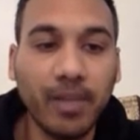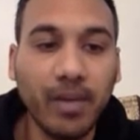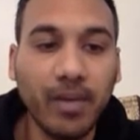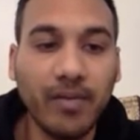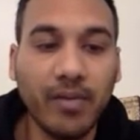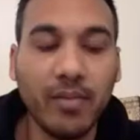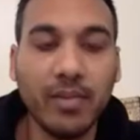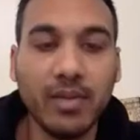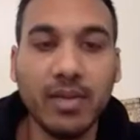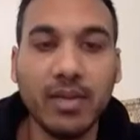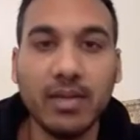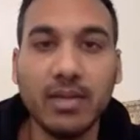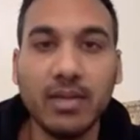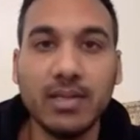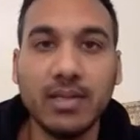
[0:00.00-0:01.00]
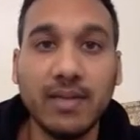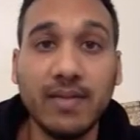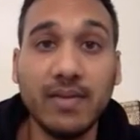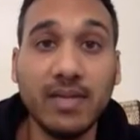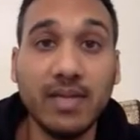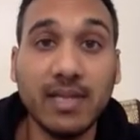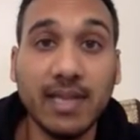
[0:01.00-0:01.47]
from the 7
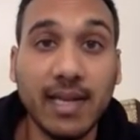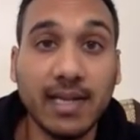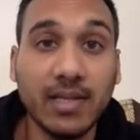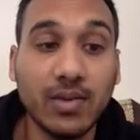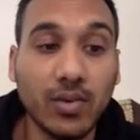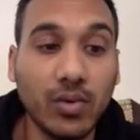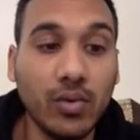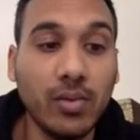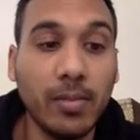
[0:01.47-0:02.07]
to 10x rule,